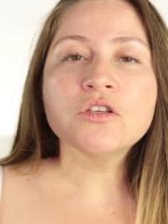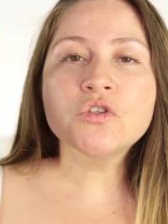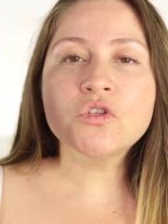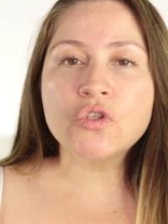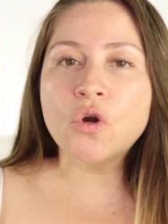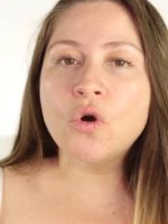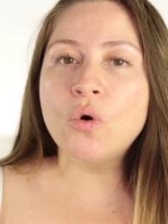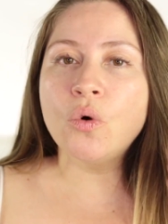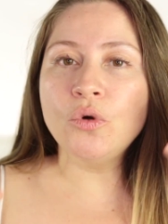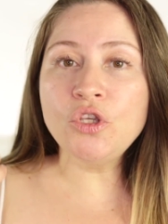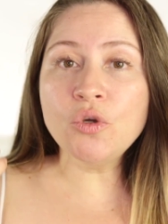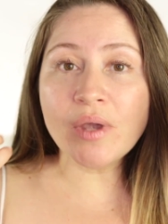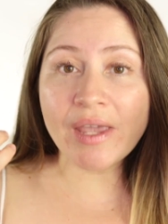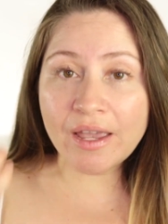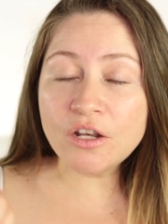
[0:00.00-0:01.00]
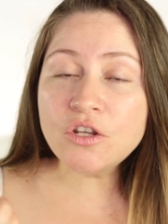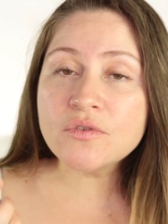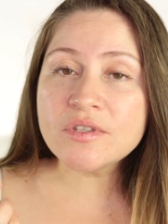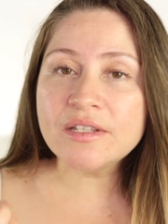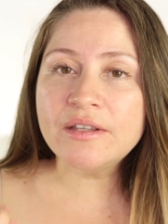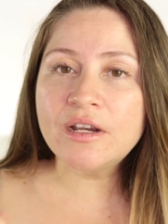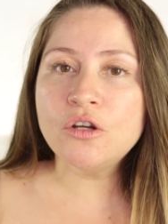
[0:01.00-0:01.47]
So you can
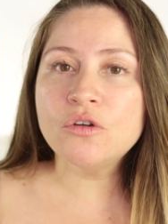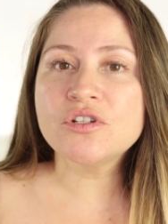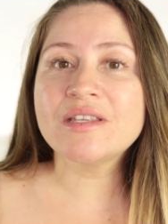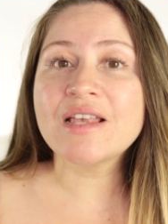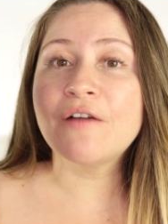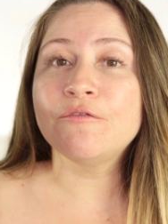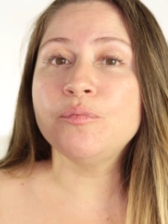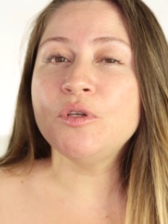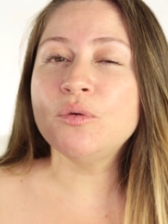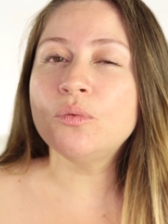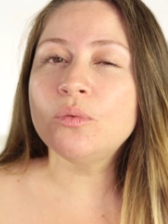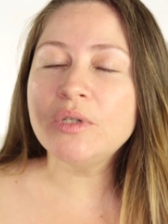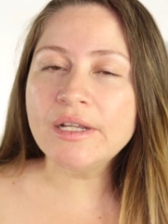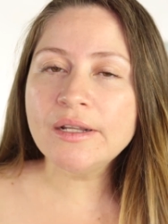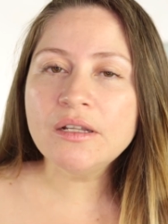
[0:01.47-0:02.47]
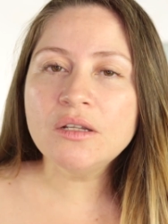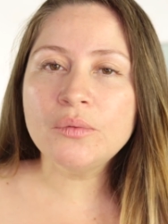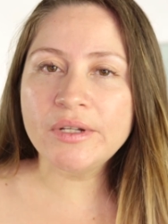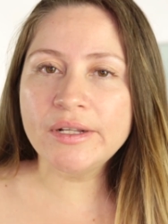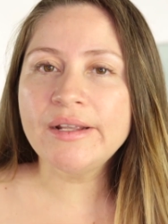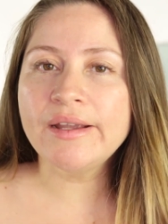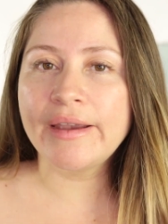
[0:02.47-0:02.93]
use it there, you just have to be really,
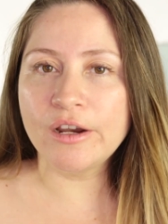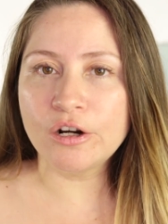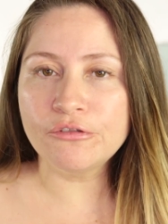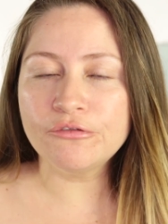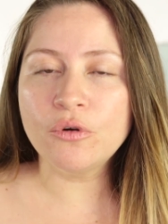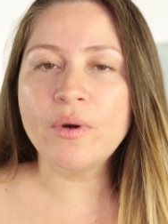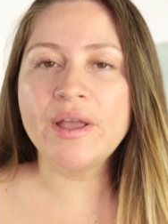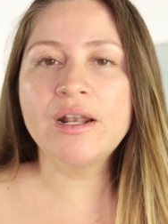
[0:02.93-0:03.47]
really careful.